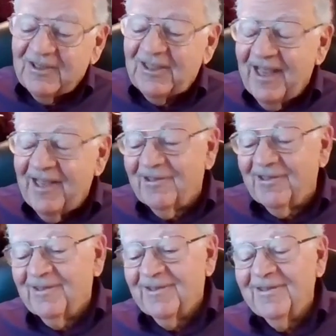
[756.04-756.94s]
a
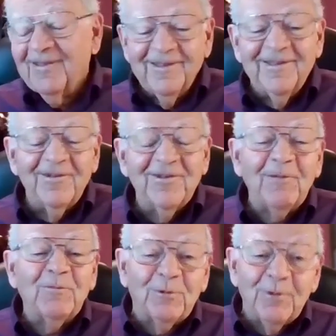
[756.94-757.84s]
sense, there's
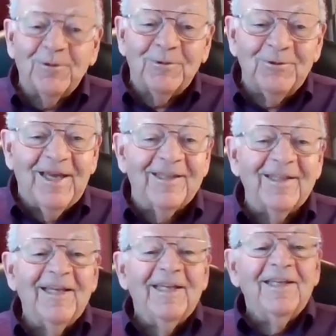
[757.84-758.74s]
some truth to that.
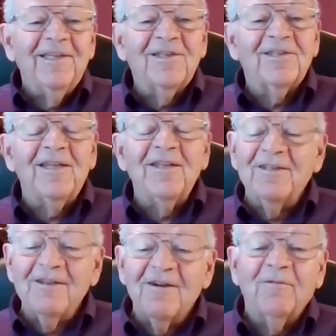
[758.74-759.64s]
It's
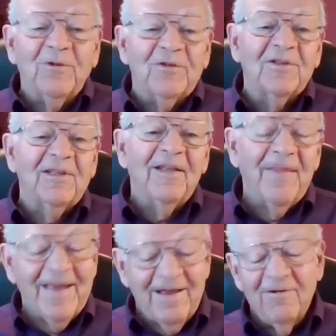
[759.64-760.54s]
enormous.
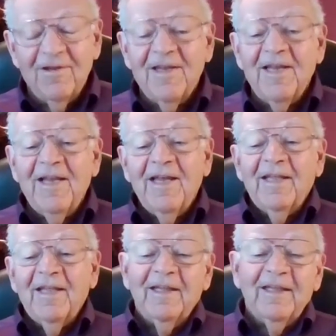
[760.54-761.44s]
Now,
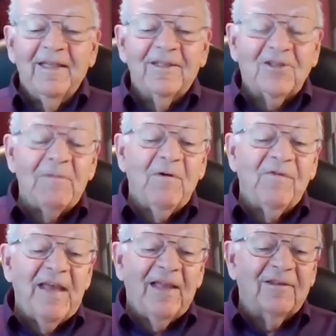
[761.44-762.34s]
some
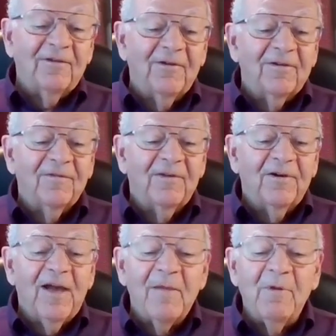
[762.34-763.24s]
of that
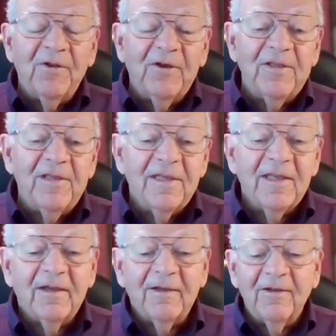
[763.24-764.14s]
variability
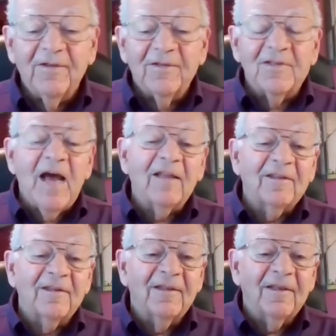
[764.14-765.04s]
is
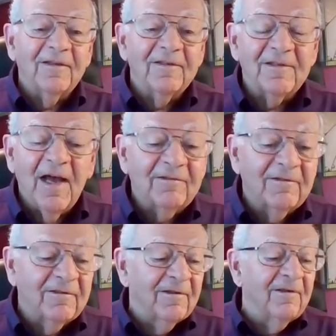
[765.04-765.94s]
not
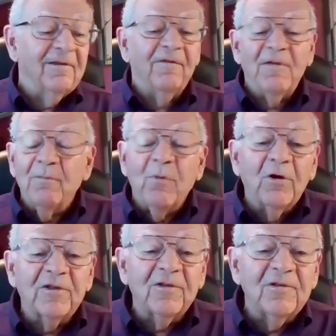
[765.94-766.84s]
of
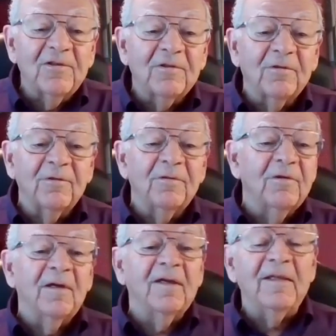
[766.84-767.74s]
importance
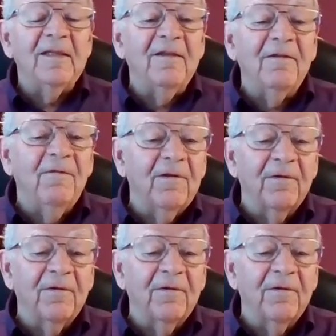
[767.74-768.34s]
to any